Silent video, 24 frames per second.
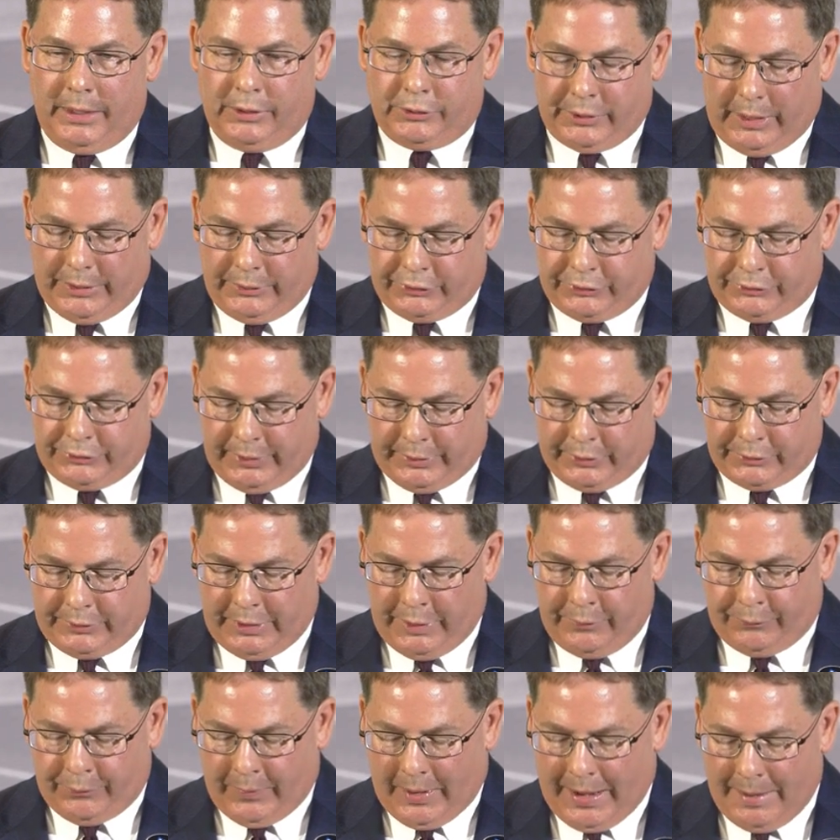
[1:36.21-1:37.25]
It is a
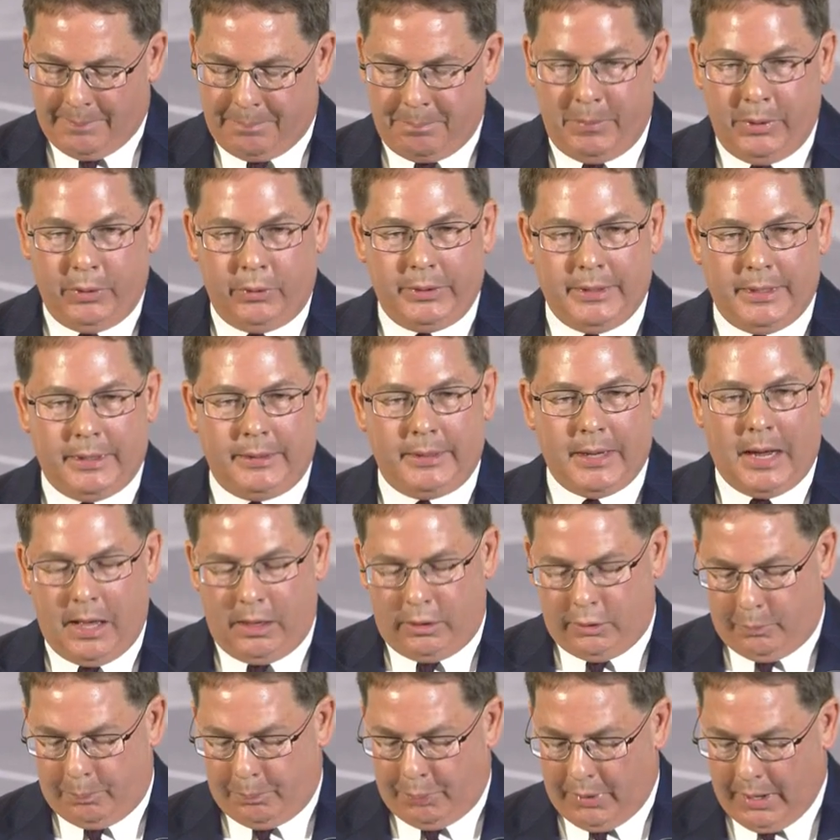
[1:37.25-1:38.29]
$65 million
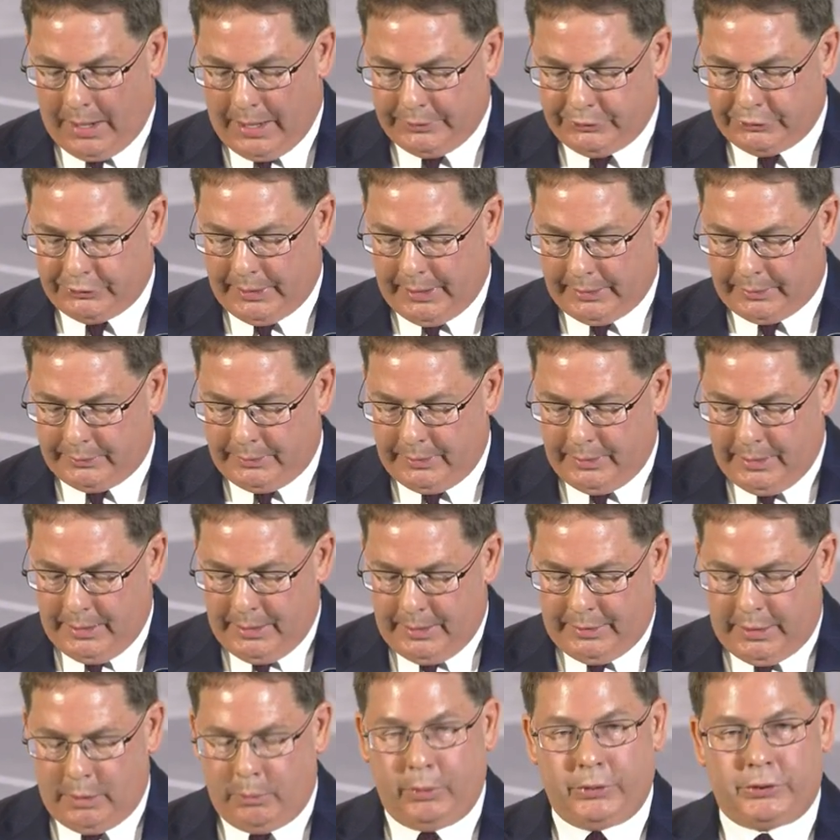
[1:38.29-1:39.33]
project
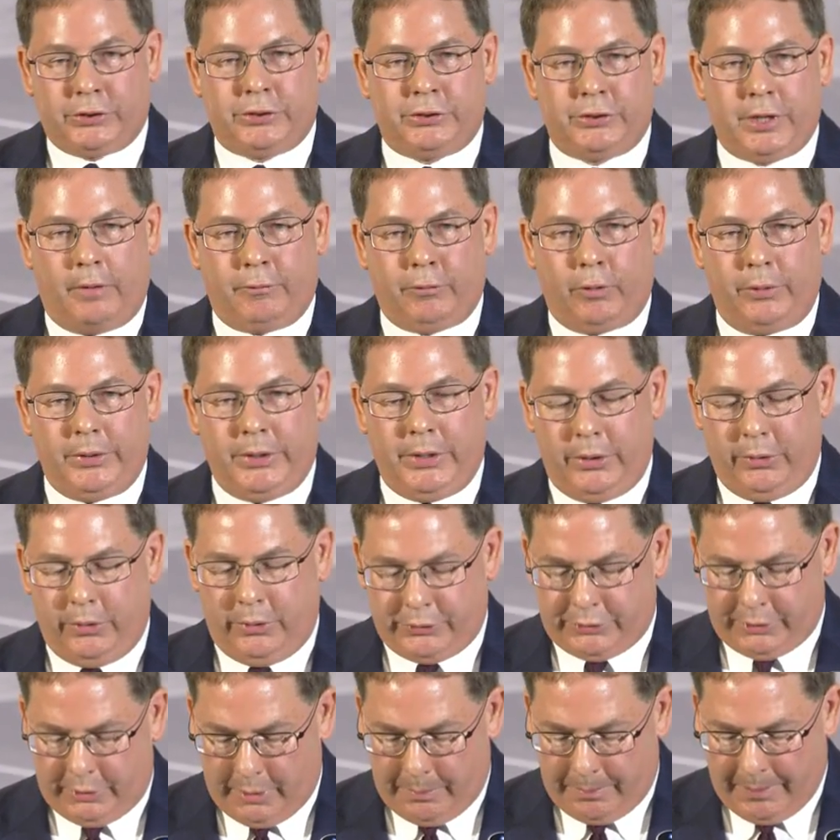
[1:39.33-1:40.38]
that was several
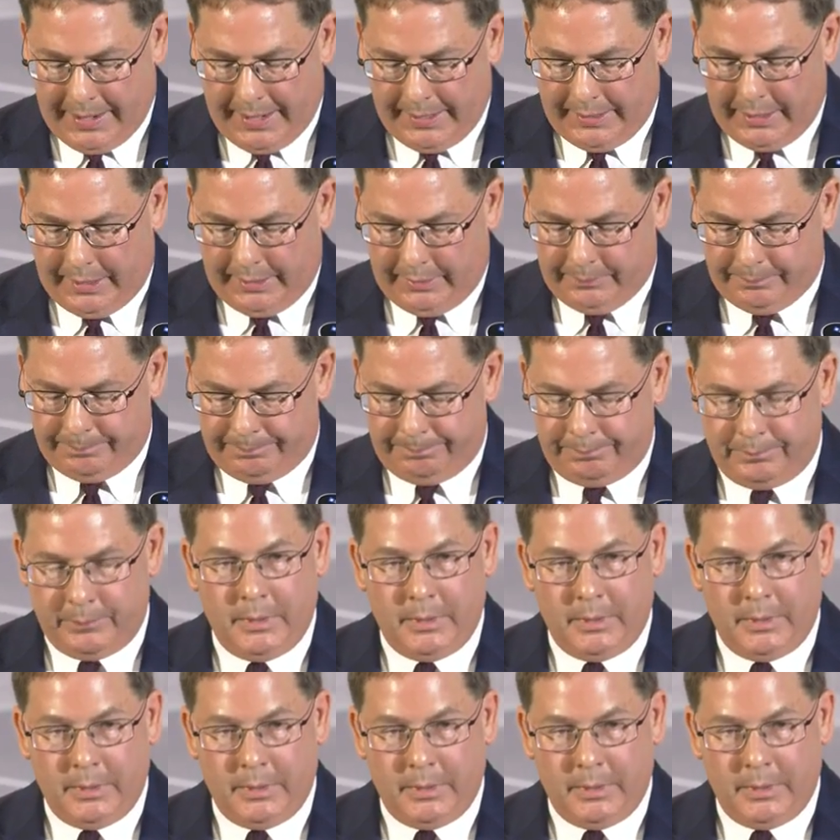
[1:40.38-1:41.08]
years in the making.